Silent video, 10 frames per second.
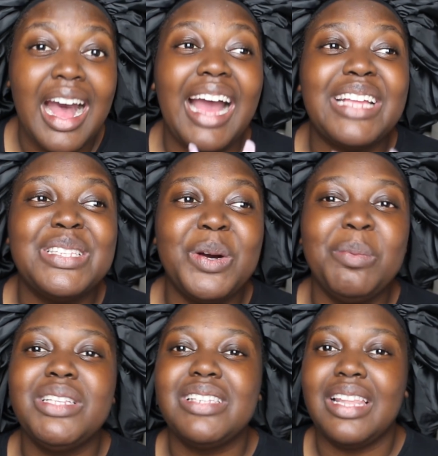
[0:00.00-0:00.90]
I don't
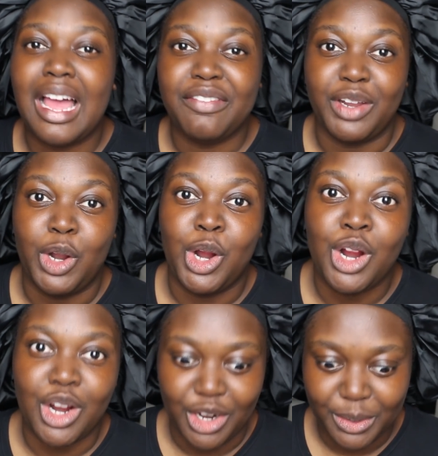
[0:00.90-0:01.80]
mean to laugh at
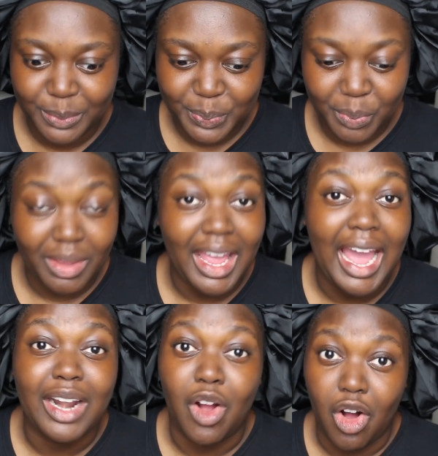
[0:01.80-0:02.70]
her
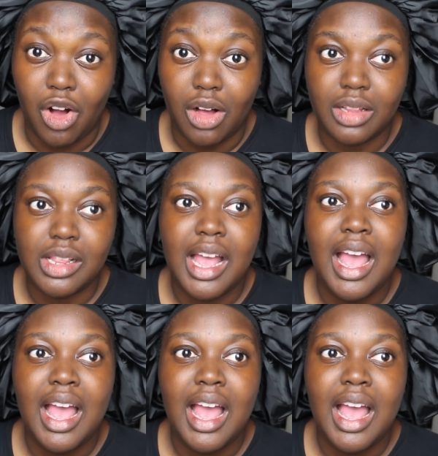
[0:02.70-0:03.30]
at all.